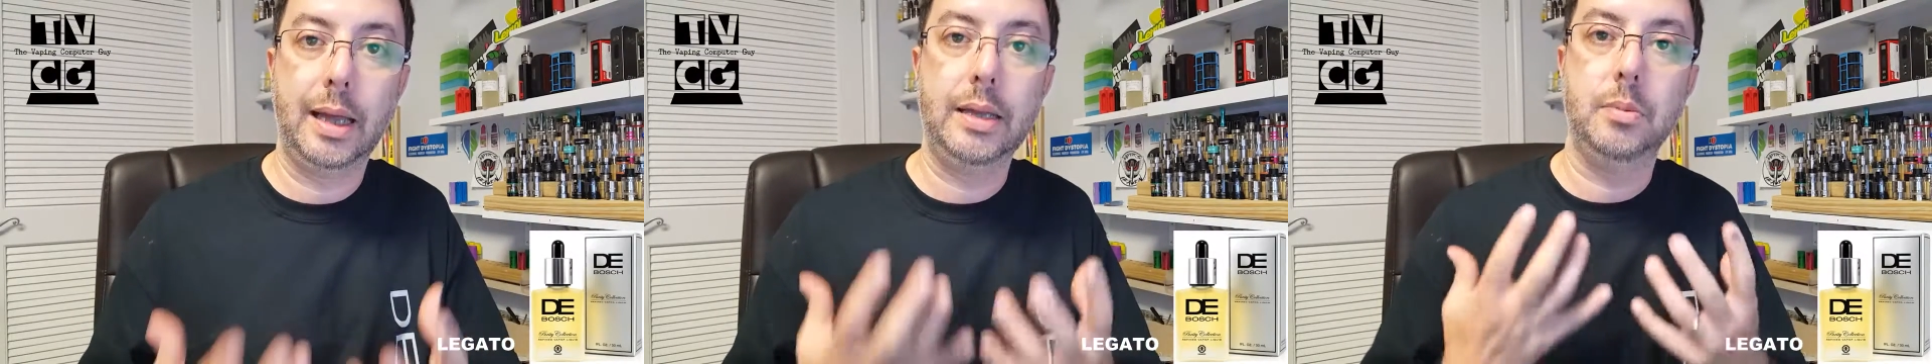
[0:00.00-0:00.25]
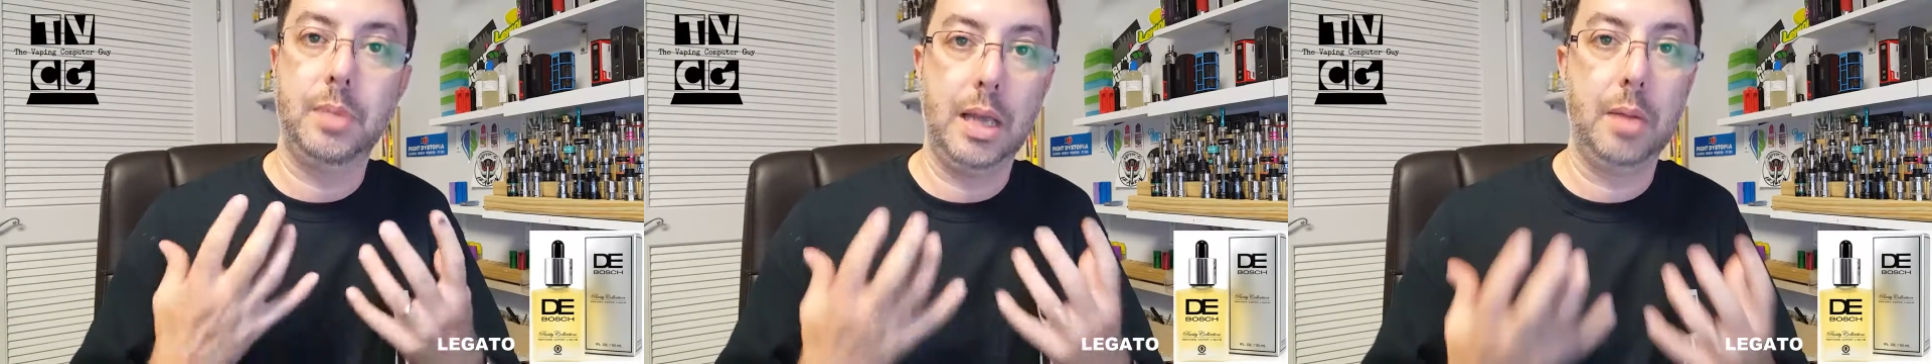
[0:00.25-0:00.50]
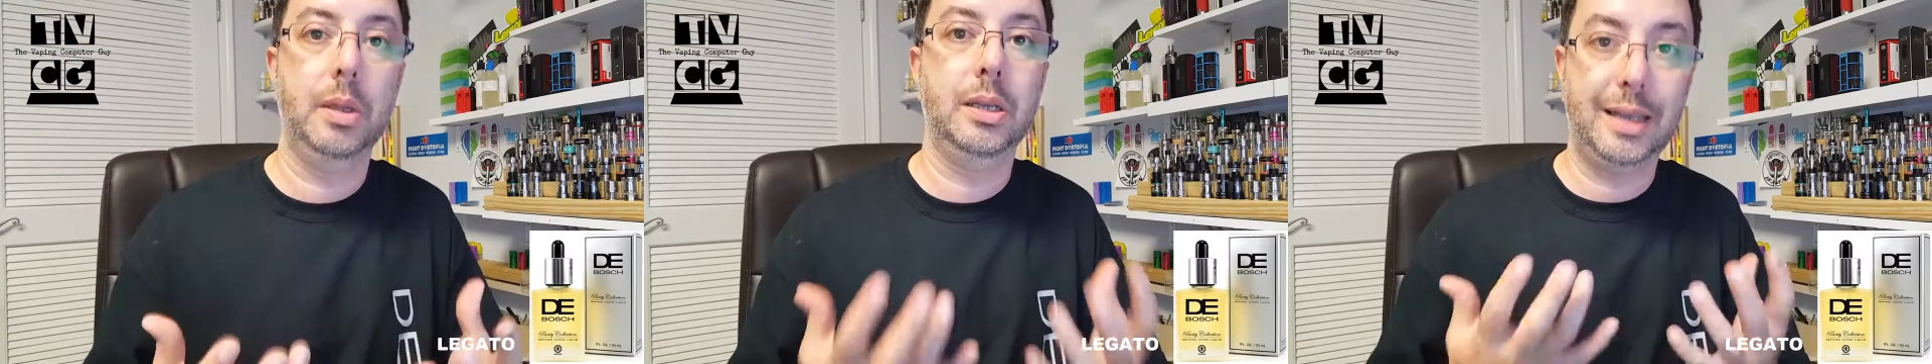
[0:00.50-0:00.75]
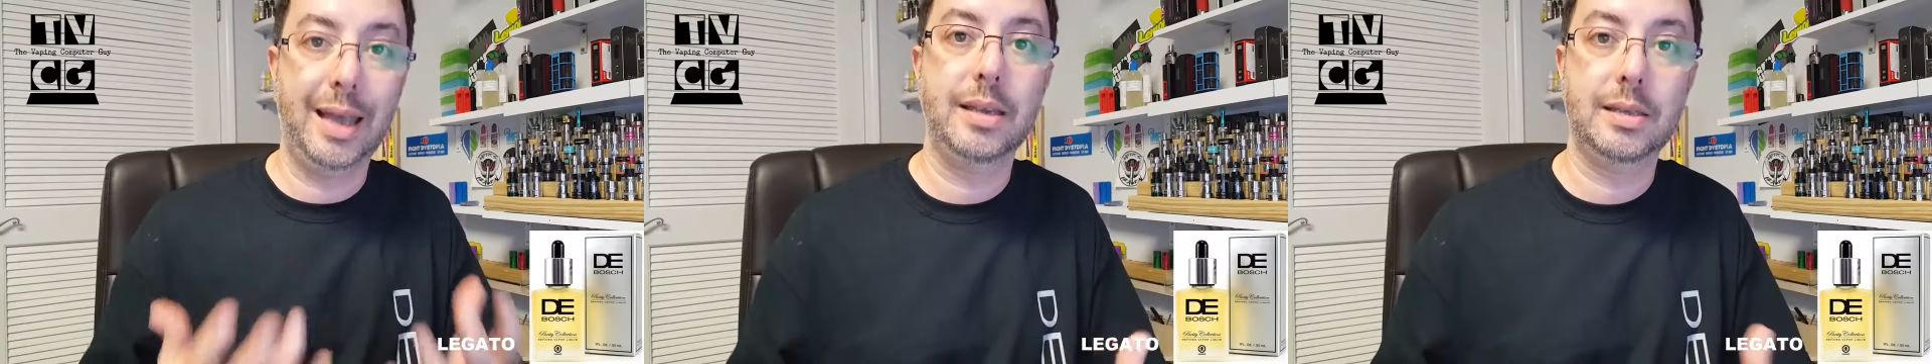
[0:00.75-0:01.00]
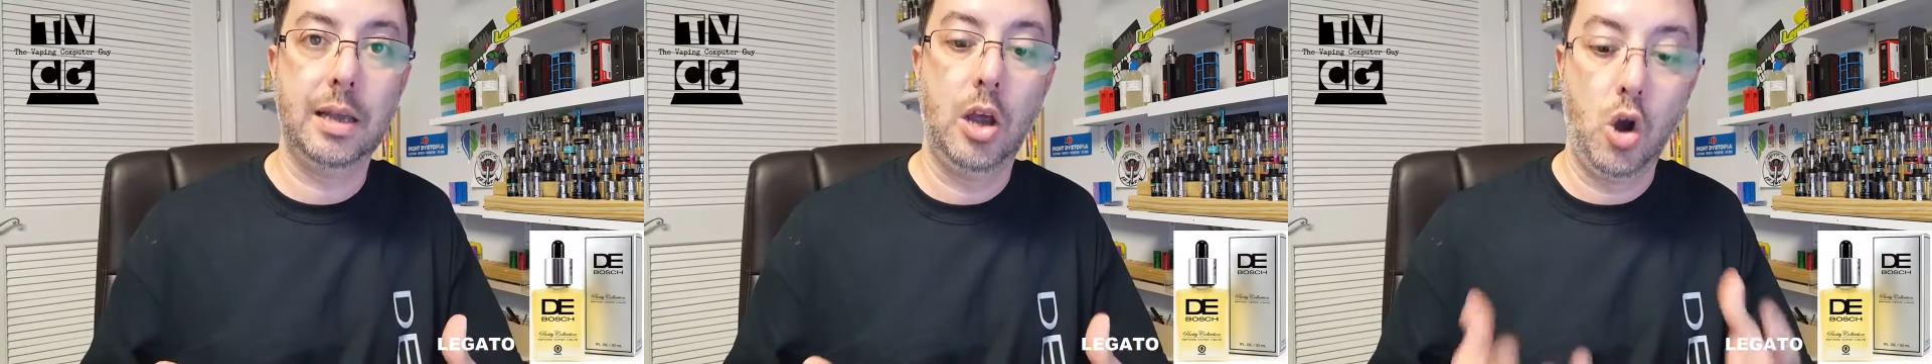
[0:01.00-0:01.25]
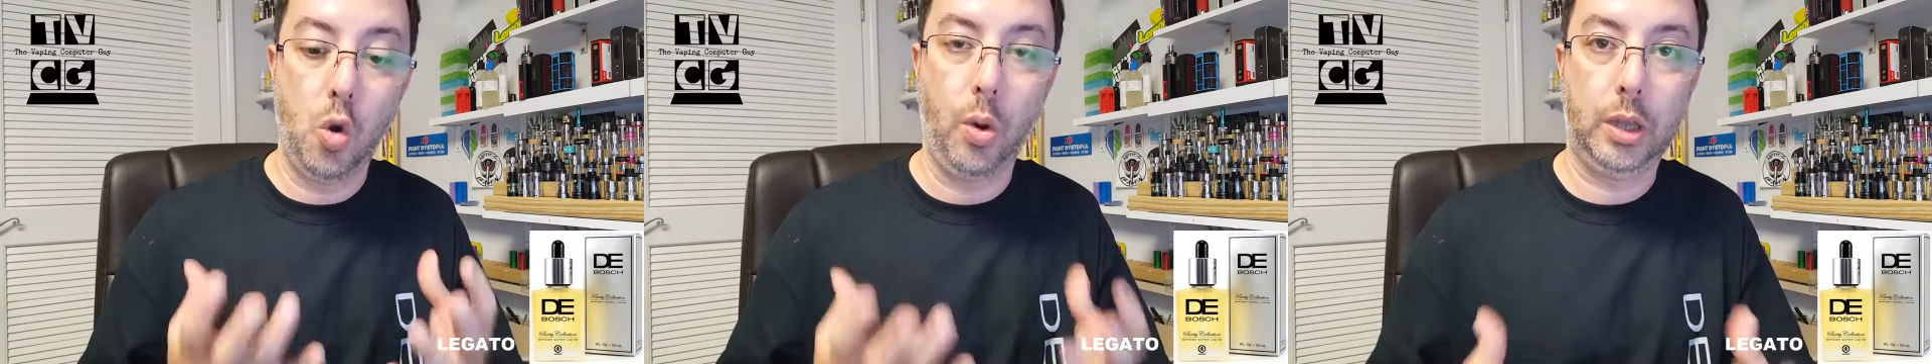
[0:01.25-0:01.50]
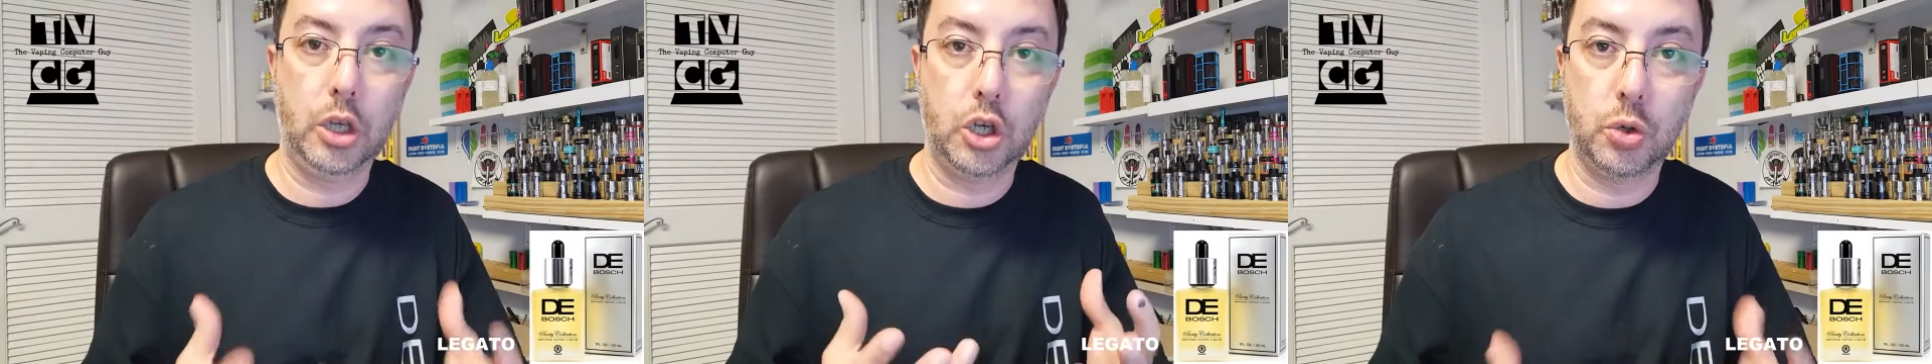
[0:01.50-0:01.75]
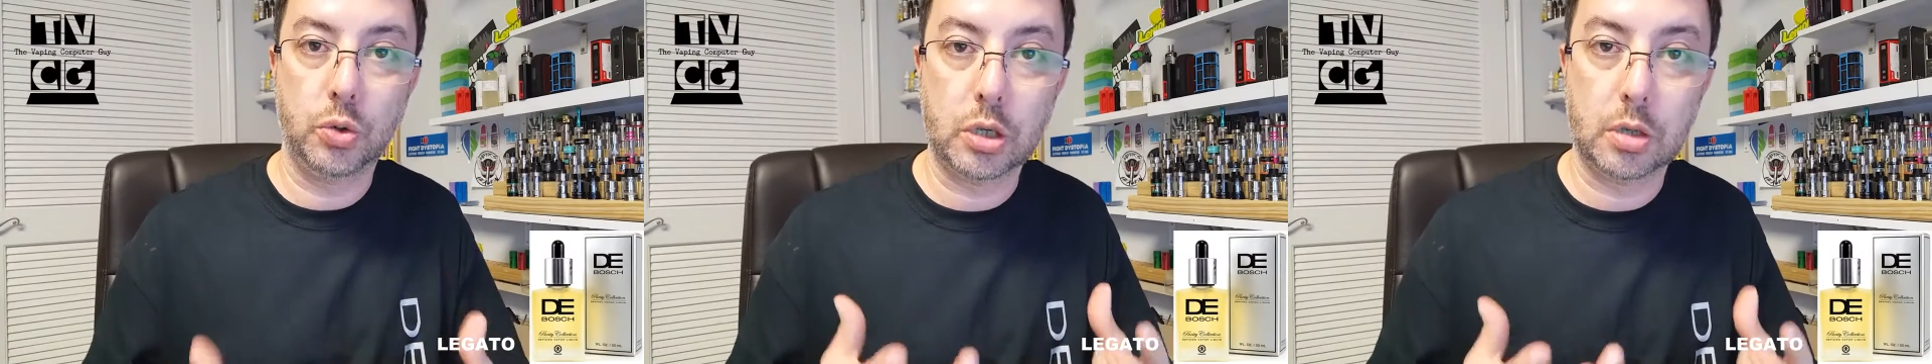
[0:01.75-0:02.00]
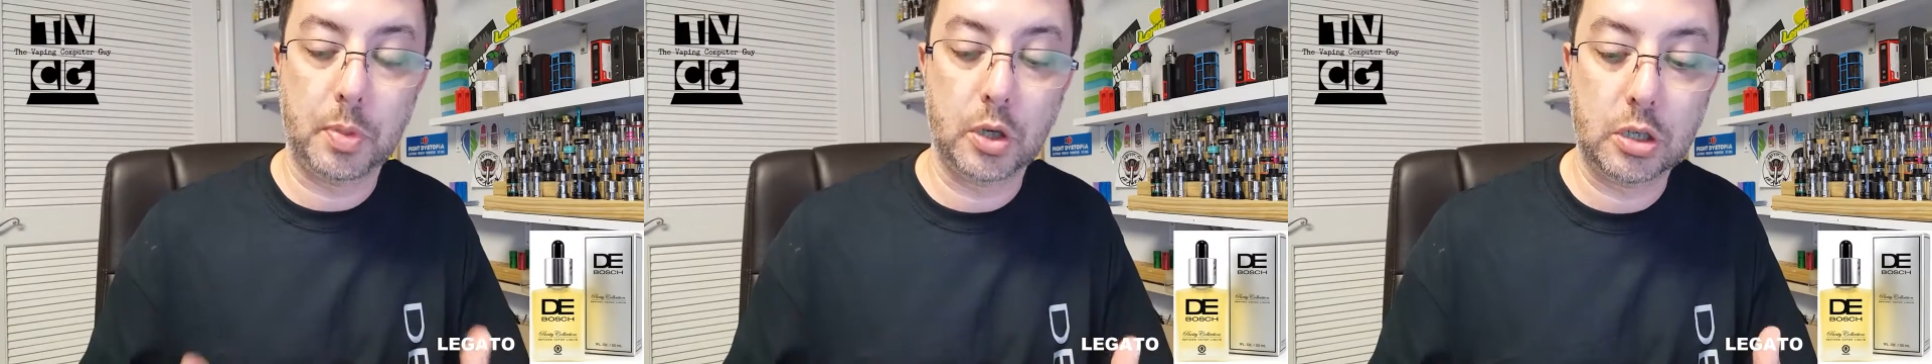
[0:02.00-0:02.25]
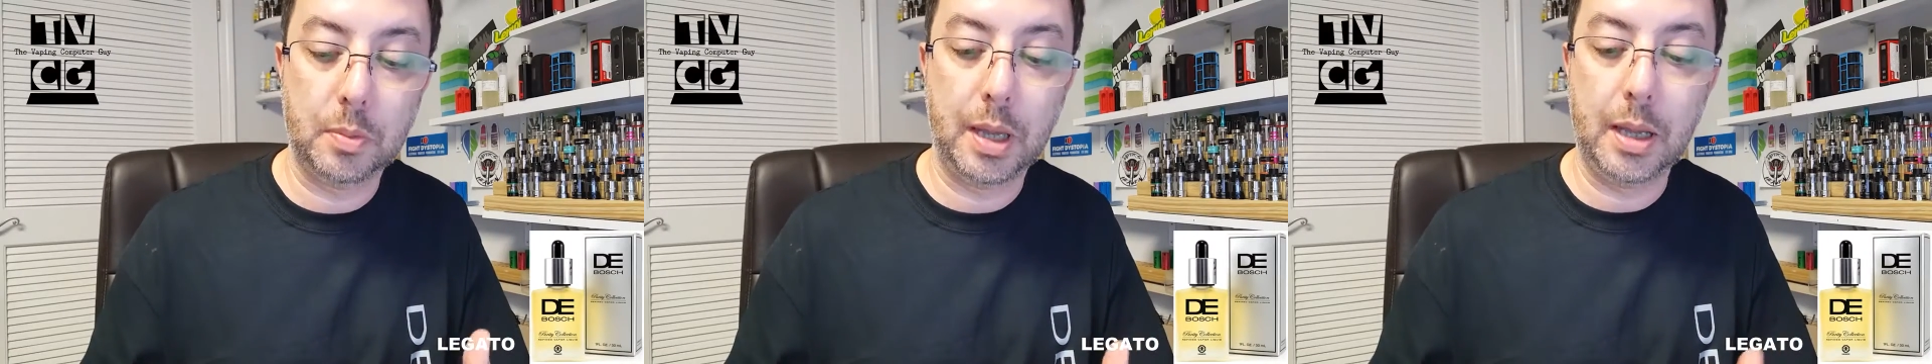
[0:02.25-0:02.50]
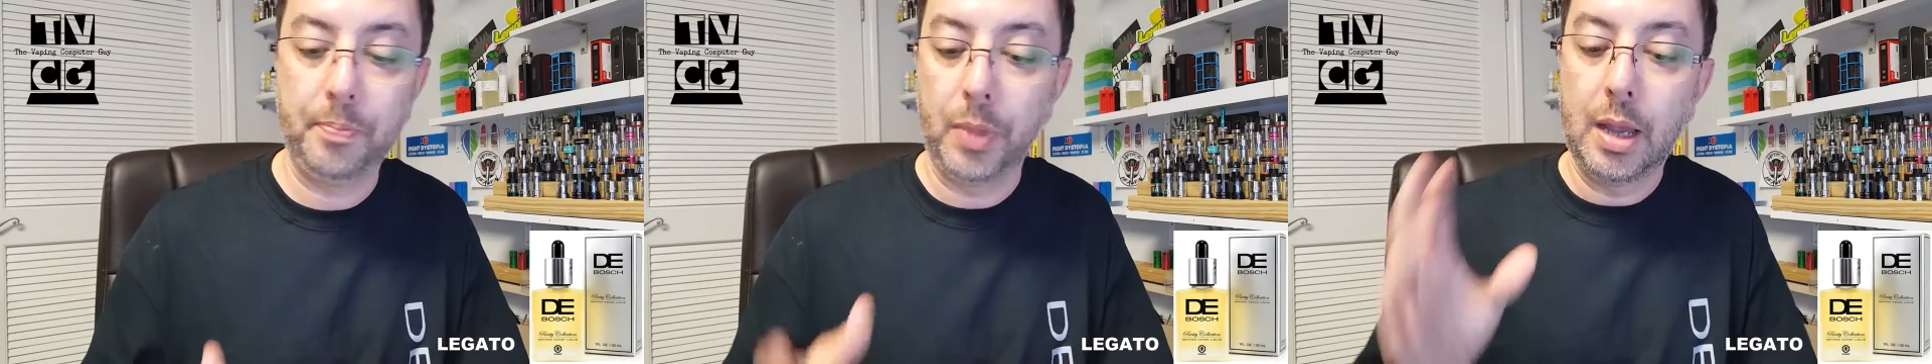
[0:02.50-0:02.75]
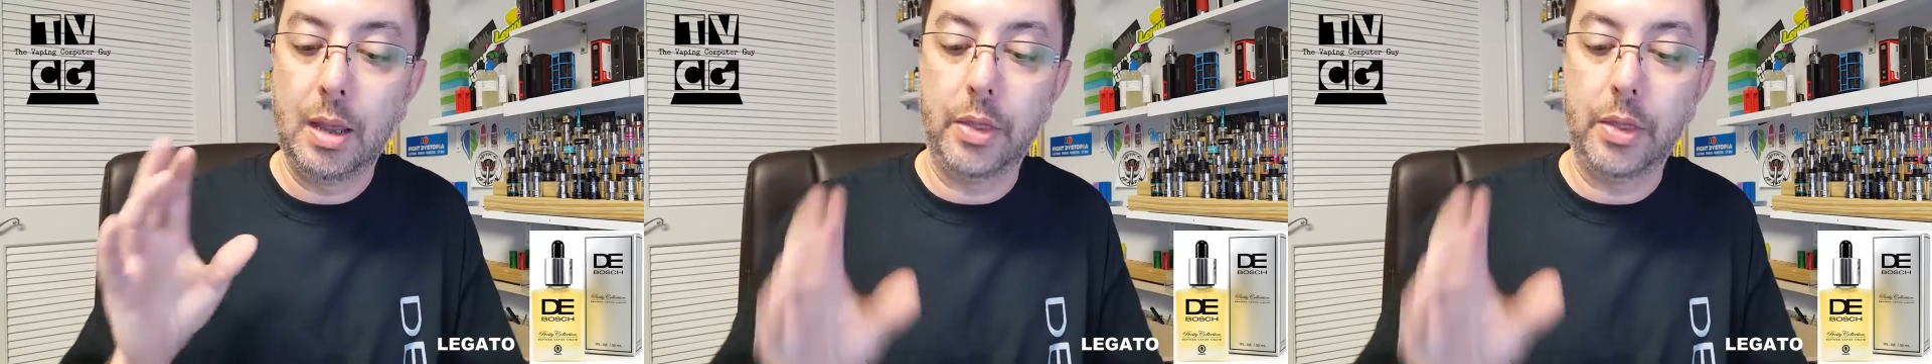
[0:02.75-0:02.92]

I like to be able to taste what the juice is supposed to be.